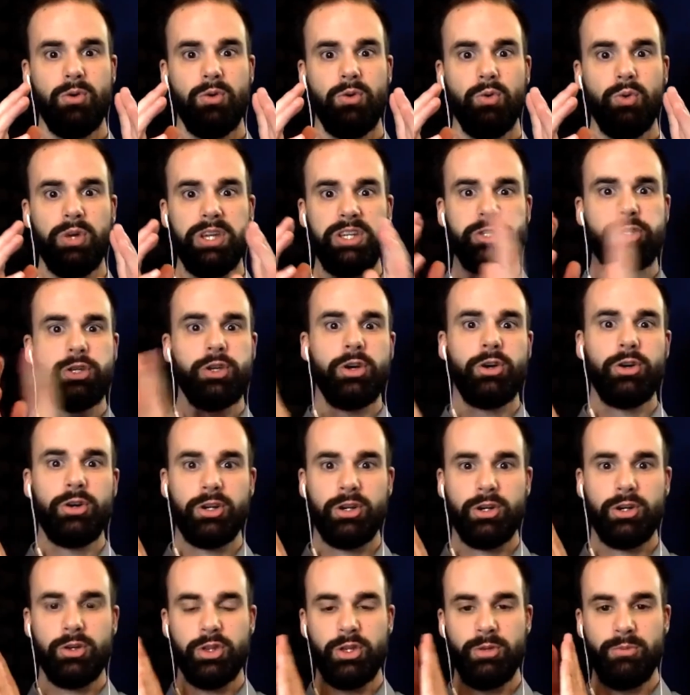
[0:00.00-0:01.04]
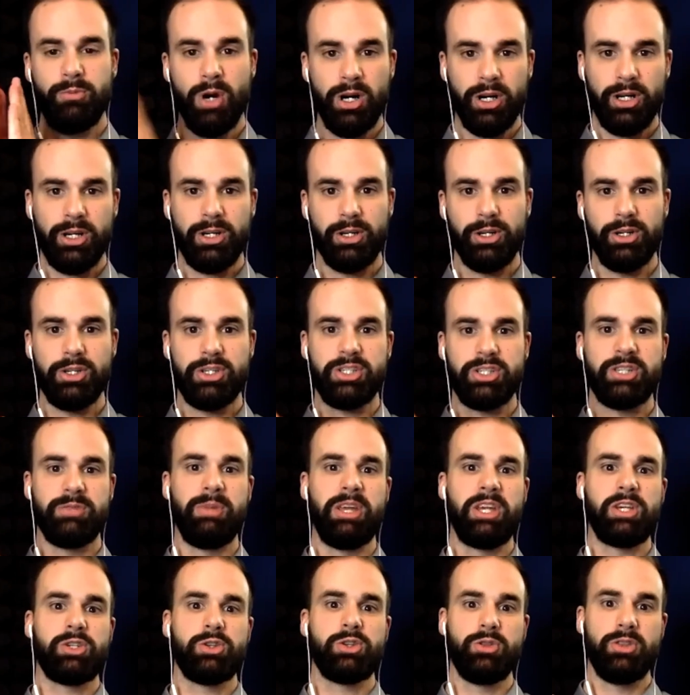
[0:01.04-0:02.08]
we took the marketers to
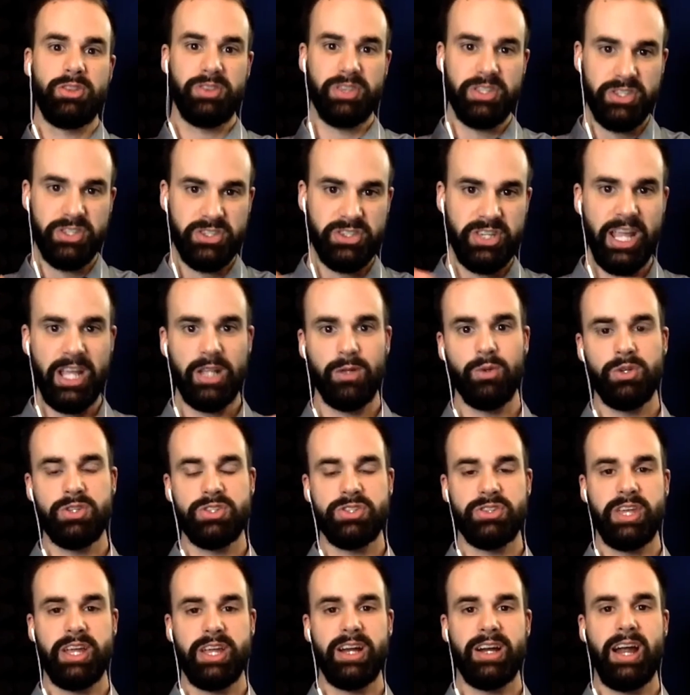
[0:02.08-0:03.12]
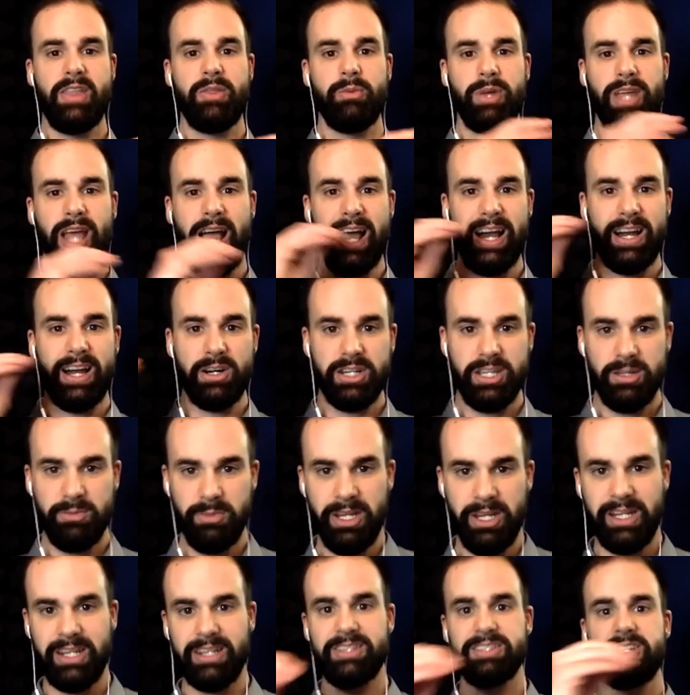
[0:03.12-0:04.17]
make sure that the sale was there, and we hired
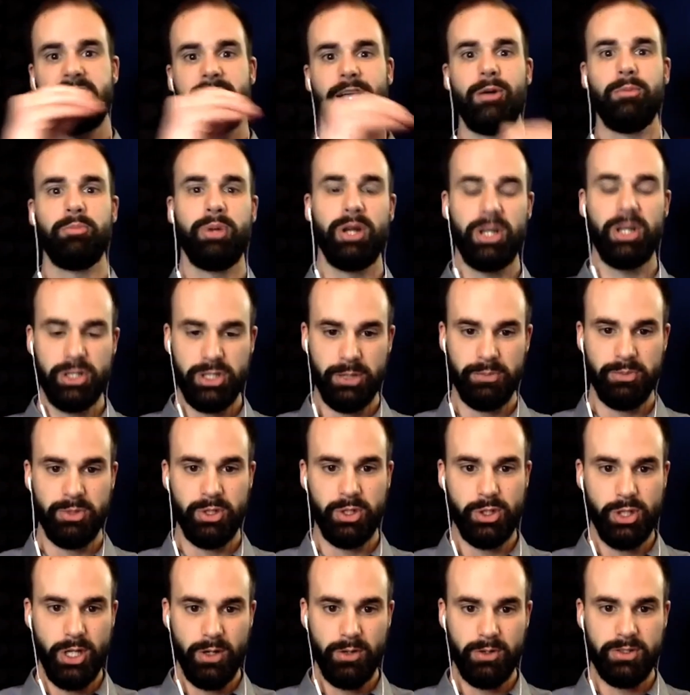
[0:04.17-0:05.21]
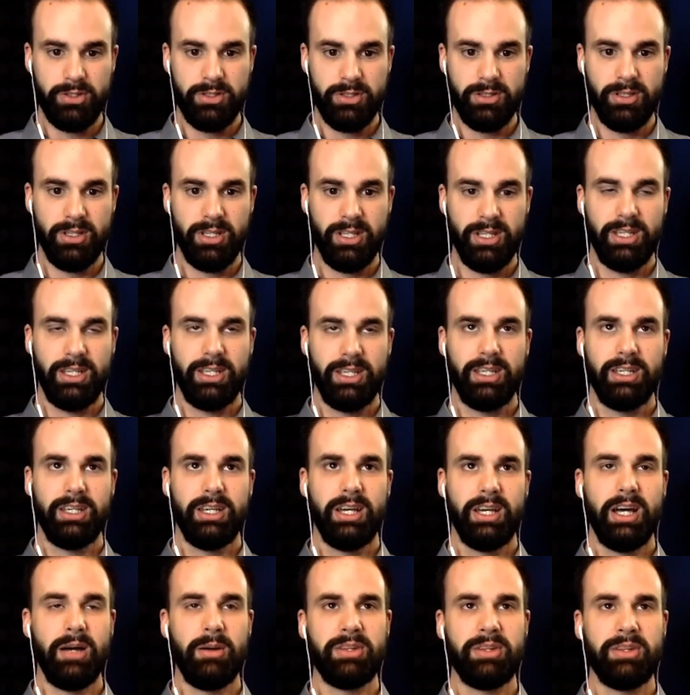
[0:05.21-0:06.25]
comedians to help punch up the jokes.
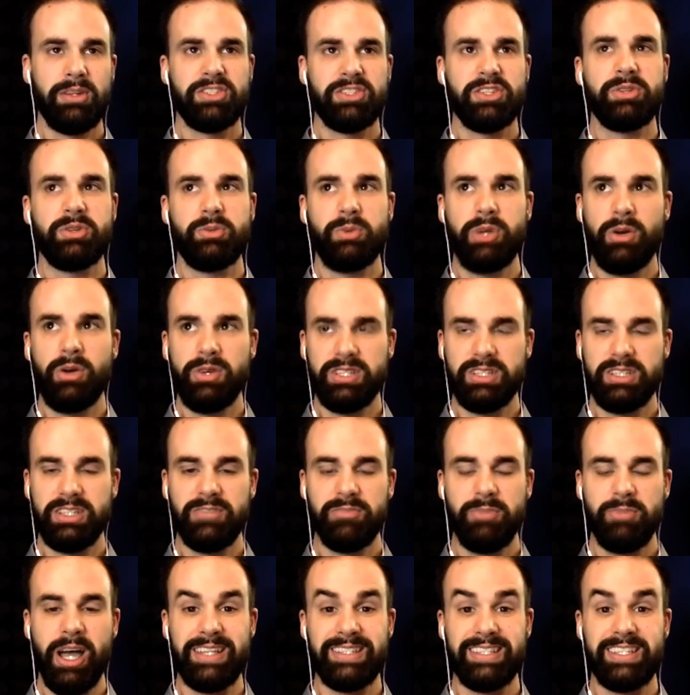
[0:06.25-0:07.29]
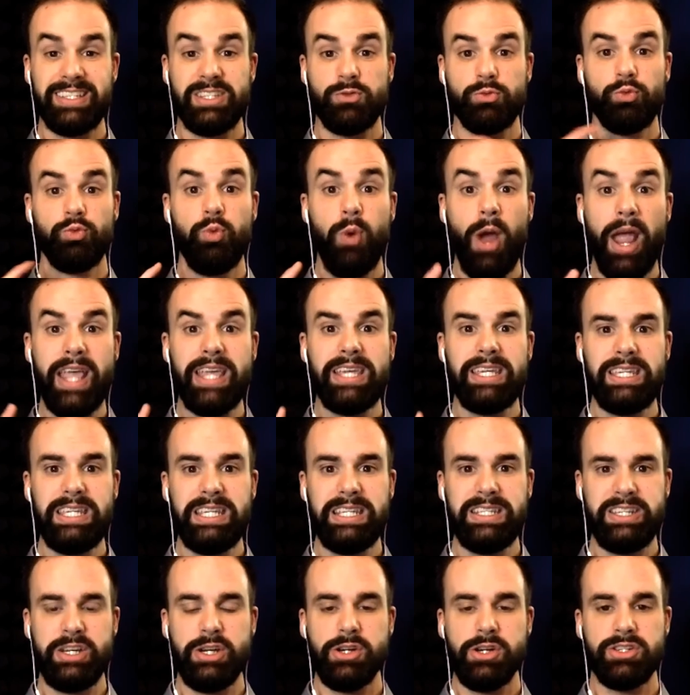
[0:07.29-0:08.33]
And something we always live by is it's way
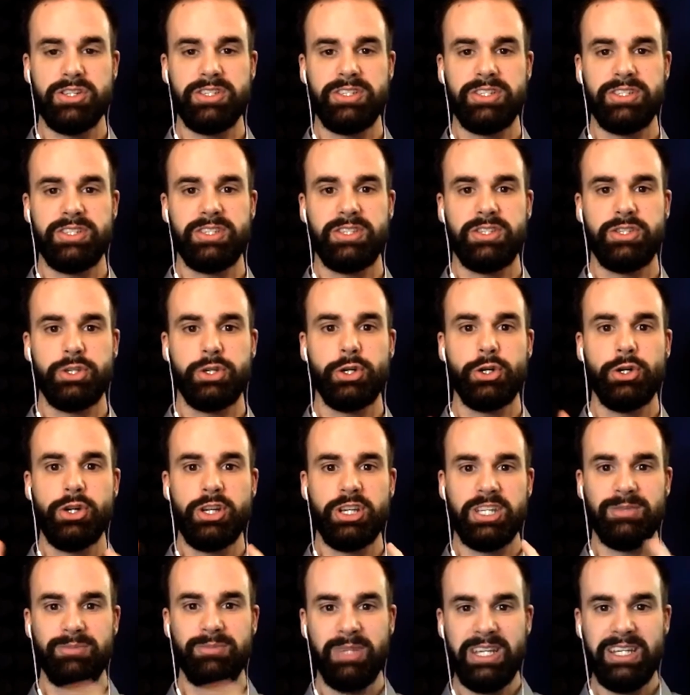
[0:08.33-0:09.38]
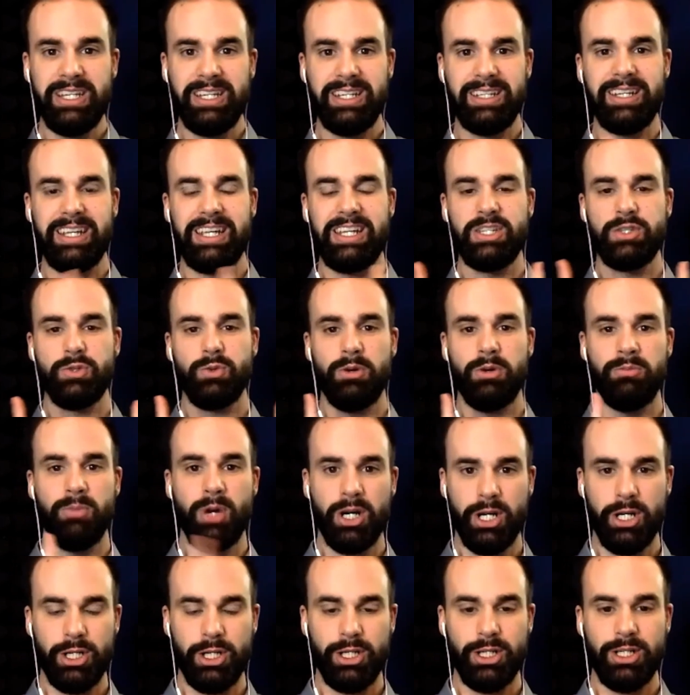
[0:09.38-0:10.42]
easier to turn a comedian into a
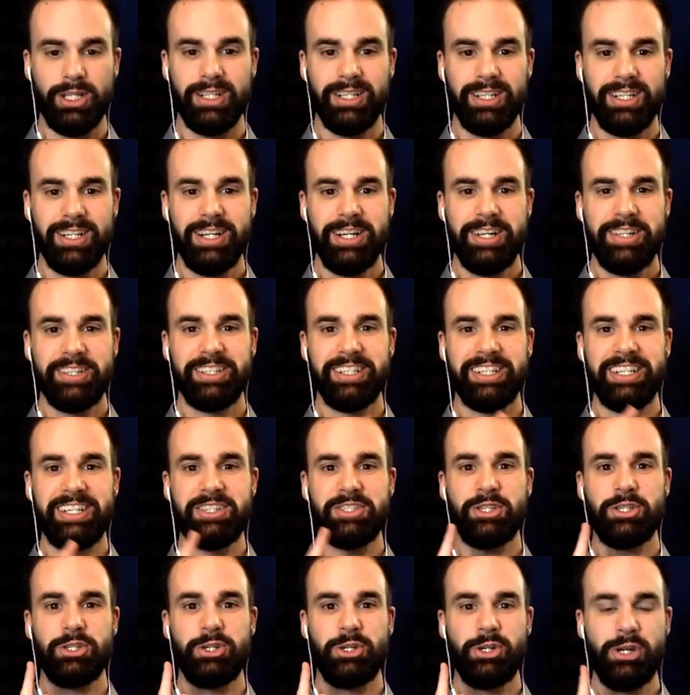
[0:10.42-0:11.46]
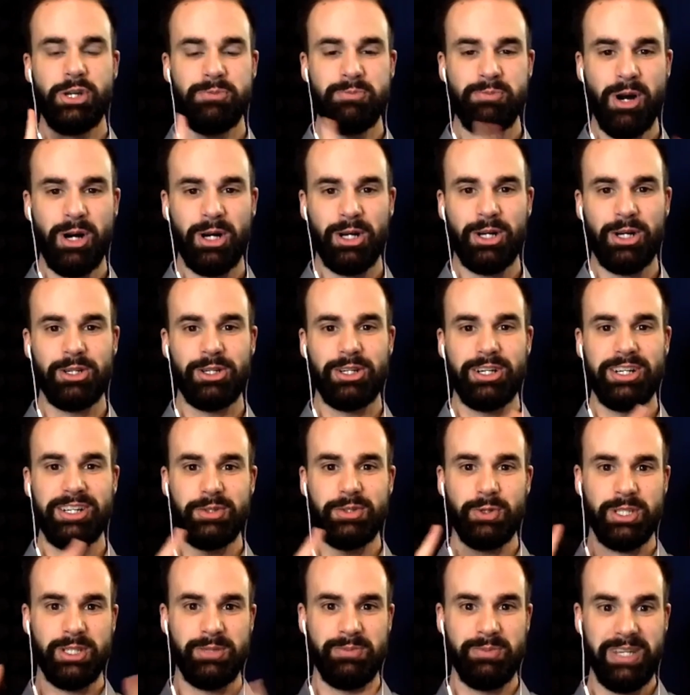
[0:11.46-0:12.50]
marketer than it is to turn a marketer
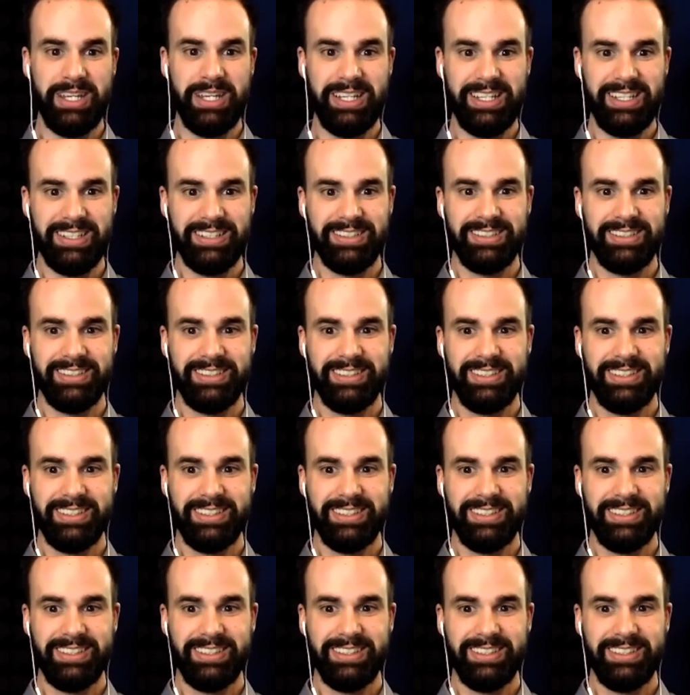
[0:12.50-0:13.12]
into a comedian.